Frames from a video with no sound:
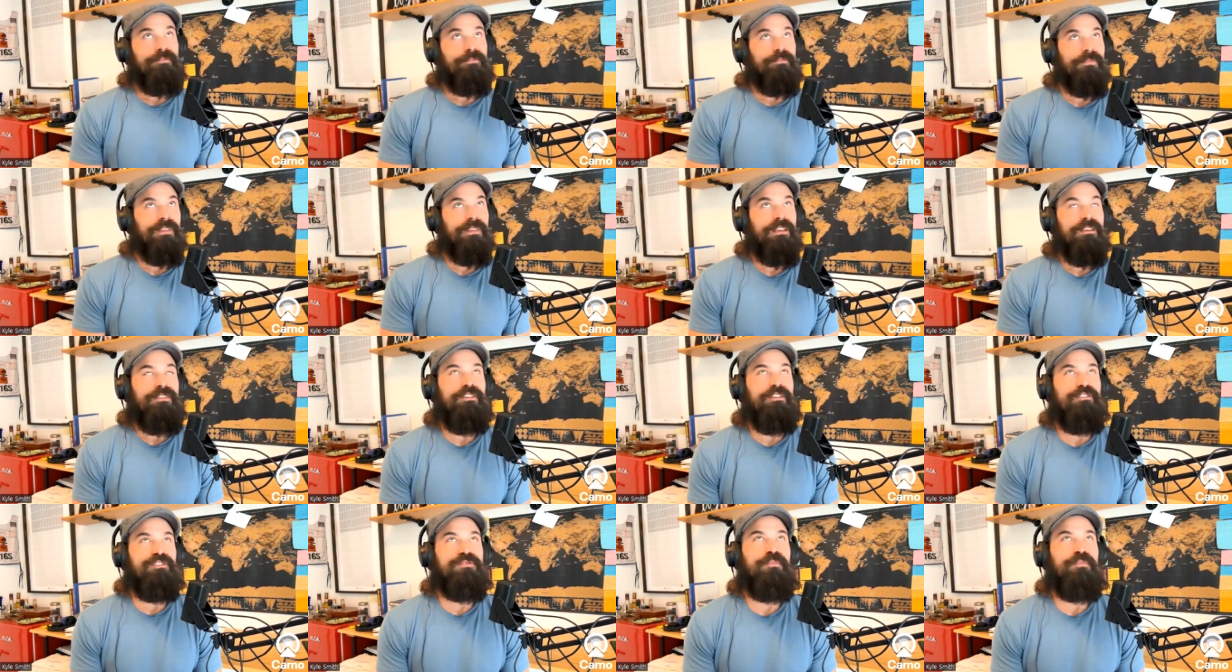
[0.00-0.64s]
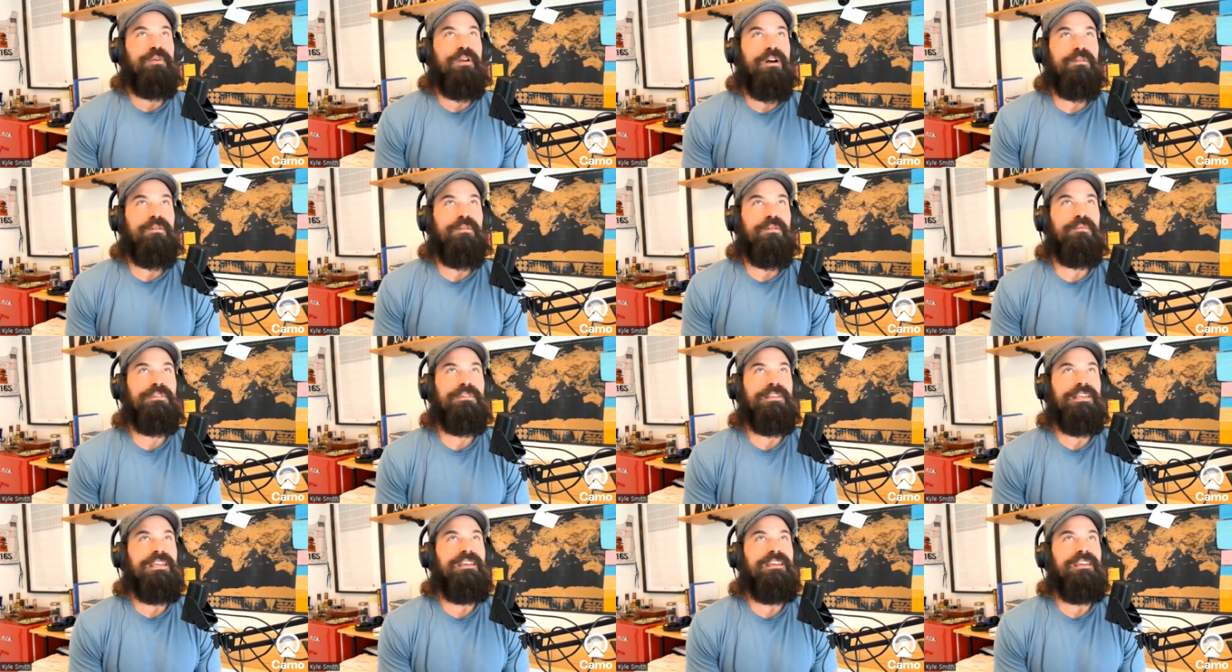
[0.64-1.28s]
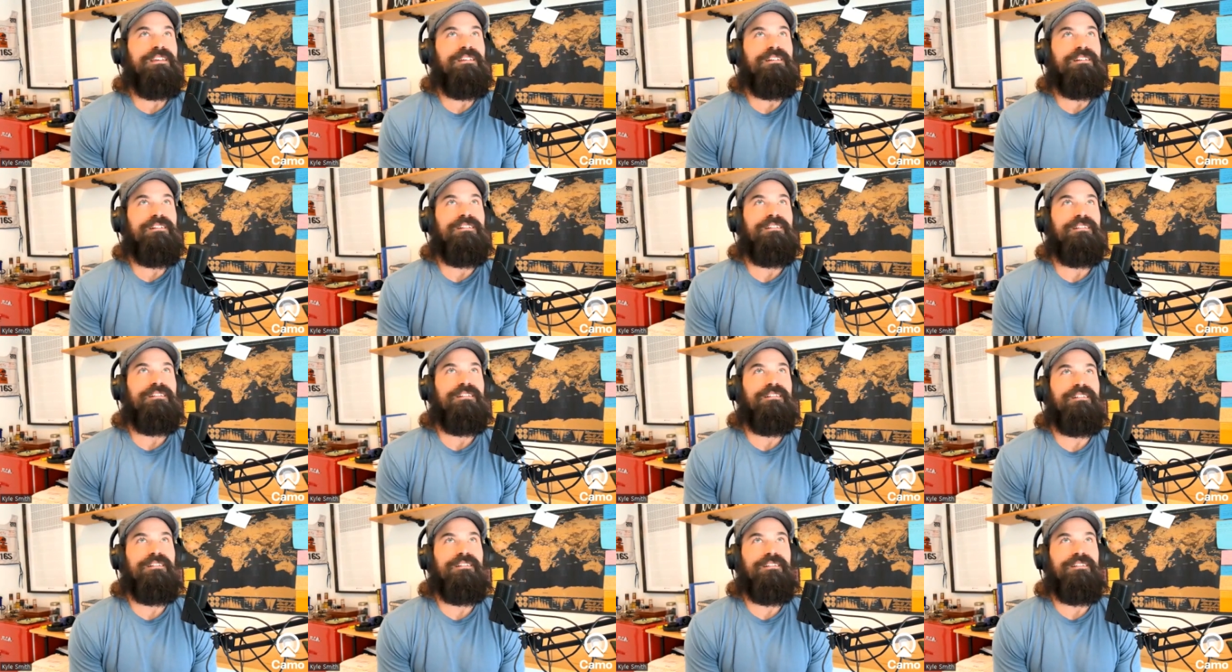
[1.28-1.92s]
there's probably
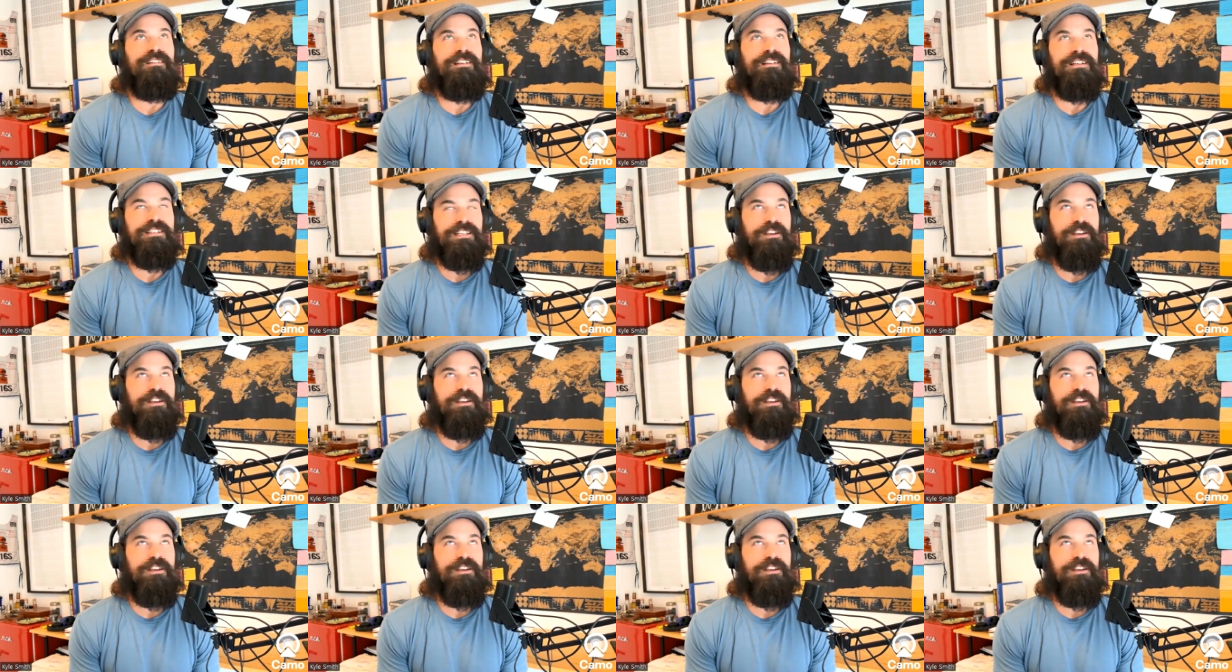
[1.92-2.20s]
because